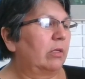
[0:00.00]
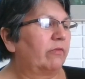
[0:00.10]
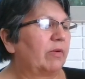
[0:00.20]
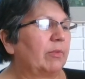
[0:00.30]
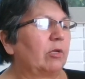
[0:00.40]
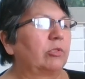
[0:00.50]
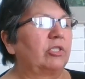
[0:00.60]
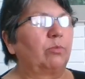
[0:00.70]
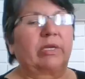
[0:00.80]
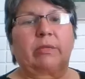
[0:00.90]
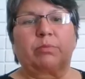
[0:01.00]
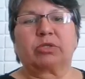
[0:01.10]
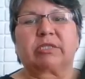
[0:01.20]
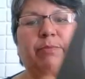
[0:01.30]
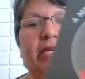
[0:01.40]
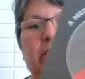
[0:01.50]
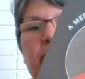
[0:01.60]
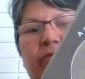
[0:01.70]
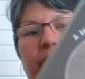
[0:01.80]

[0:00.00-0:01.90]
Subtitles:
from an Ojibwe perspective.